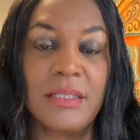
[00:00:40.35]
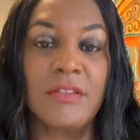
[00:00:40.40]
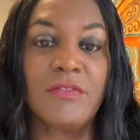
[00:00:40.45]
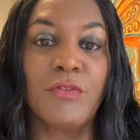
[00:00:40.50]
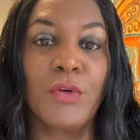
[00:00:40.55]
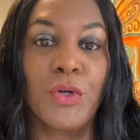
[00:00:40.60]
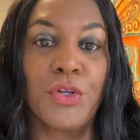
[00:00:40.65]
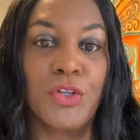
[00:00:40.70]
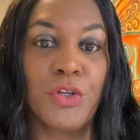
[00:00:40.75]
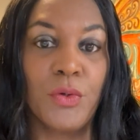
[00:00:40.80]

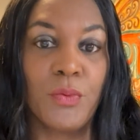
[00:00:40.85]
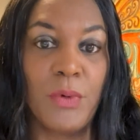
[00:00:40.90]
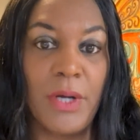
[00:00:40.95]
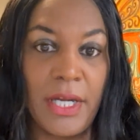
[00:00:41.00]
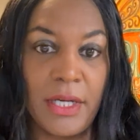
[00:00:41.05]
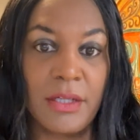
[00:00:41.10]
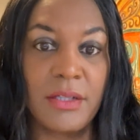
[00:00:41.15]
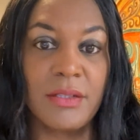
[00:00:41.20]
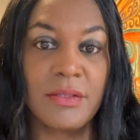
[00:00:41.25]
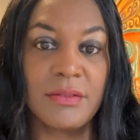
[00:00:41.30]
for your
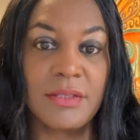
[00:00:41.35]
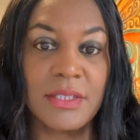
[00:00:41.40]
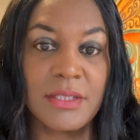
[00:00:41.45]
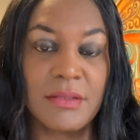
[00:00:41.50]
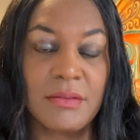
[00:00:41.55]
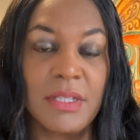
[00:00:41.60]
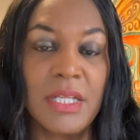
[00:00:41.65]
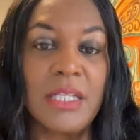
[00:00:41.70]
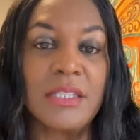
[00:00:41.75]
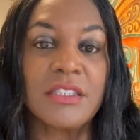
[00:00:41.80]
records
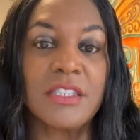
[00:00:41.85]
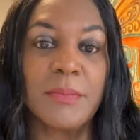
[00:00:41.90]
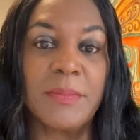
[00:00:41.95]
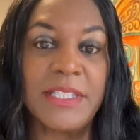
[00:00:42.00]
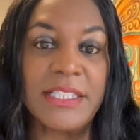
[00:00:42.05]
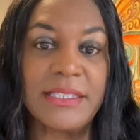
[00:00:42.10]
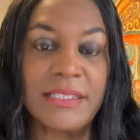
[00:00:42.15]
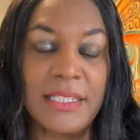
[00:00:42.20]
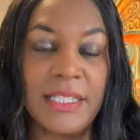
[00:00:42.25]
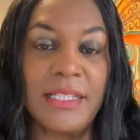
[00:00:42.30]
to be
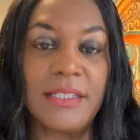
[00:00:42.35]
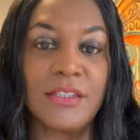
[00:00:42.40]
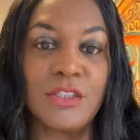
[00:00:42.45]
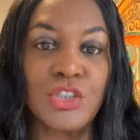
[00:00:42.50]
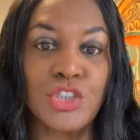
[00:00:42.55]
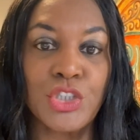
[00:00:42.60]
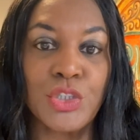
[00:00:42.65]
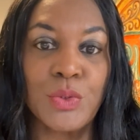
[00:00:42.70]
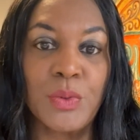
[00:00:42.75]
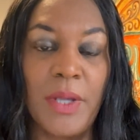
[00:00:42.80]
sent
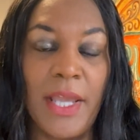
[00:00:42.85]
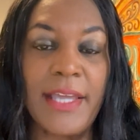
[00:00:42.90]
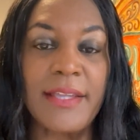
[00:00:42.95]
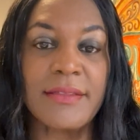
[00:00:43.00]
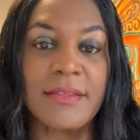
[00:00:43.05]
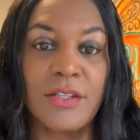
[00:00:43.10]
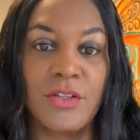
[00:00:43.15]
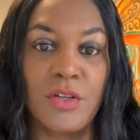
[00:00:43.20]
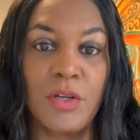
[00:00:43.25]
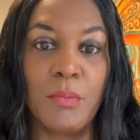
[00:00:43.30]
to a
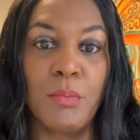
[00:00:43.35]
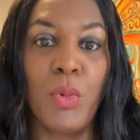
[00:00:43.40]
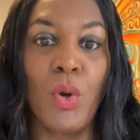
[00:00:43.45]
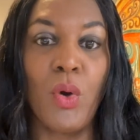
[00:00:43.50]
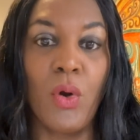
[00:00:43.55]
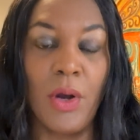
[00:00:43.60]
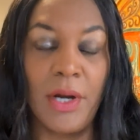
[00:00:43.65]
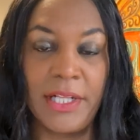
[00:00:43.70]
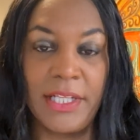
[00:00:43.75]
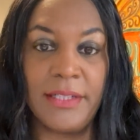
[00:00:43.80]
third
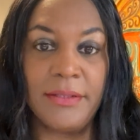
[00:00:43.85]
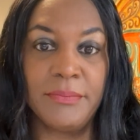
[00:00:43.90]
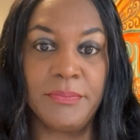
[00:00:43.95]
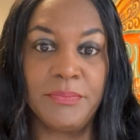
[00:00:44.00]
party.